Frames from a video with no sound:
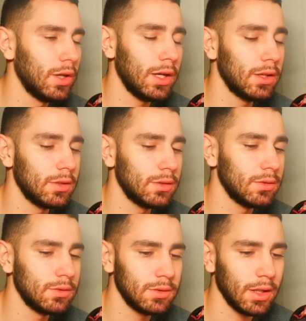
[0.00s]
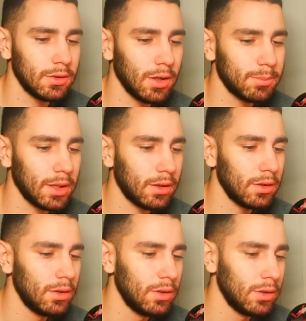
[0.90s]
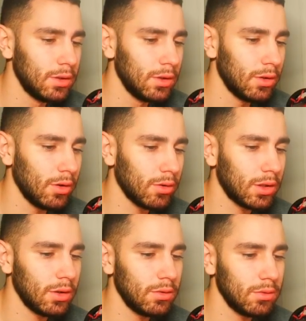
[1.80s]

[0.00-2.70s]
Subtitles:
Yeah, top deck. Okay.